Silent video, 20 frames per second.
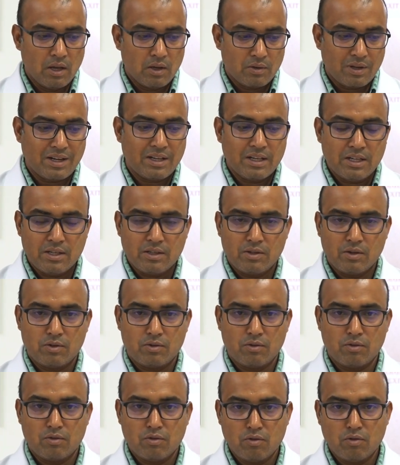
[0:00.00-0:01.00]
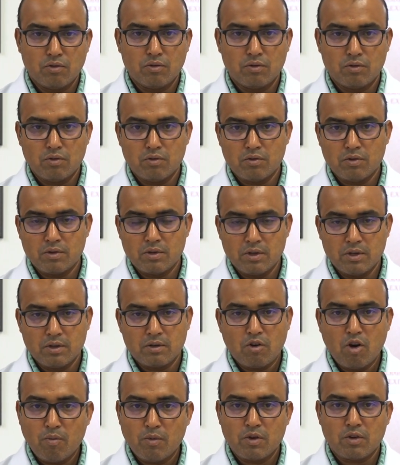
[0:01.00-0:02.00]
So at least you should know 2 to 3
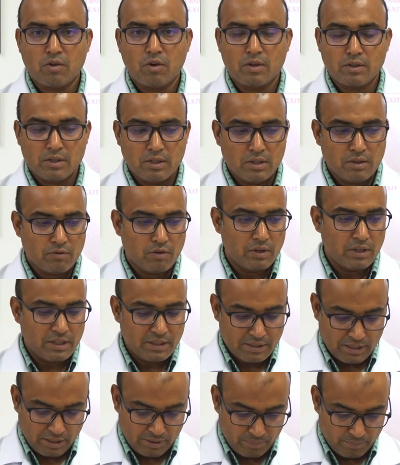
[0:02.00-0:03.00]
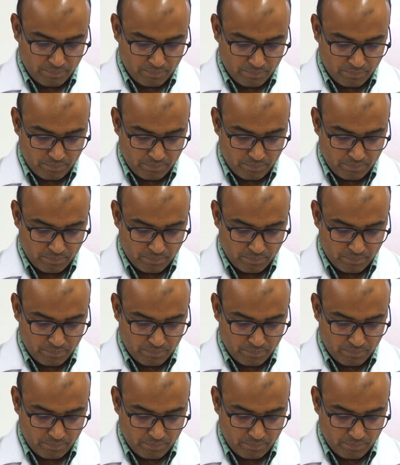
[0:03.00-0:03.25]
common causes for exam.